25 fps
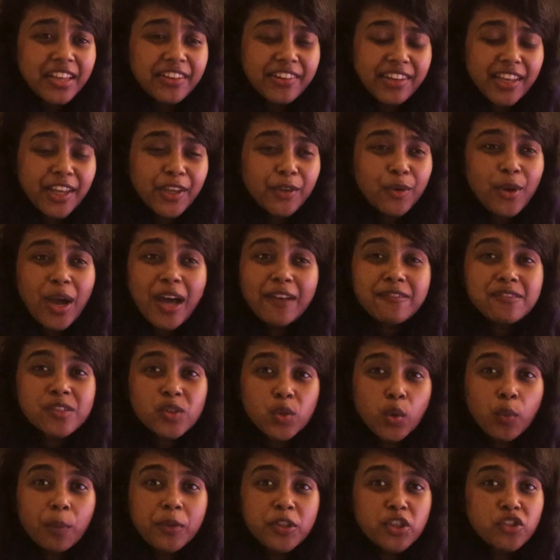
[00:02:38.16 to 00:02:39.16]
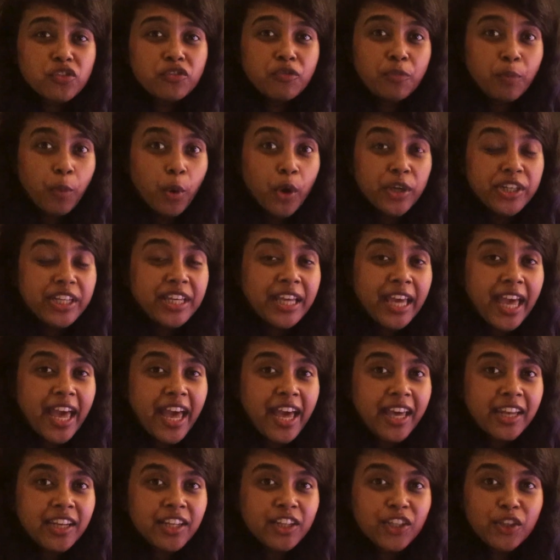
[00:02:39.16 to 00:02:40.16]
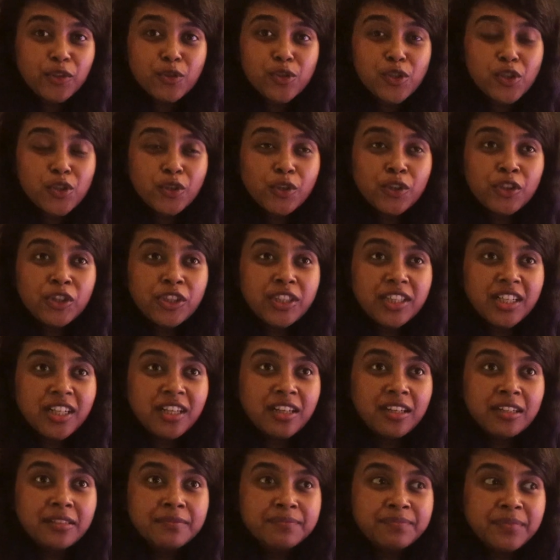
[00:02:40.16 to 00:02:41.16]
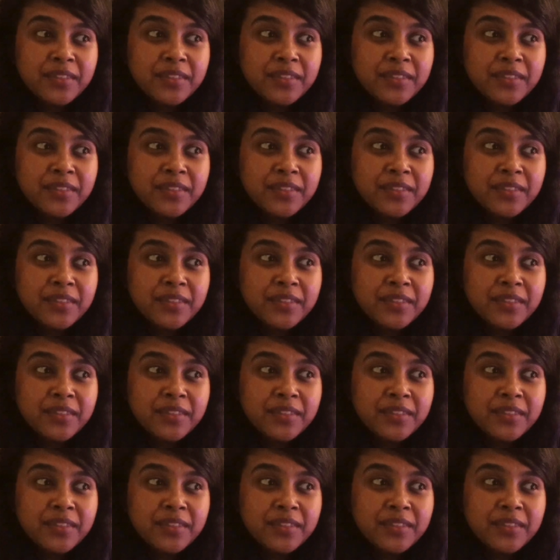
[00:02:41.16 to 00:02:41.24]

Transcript: Riya, you have so much of body hair you should uh,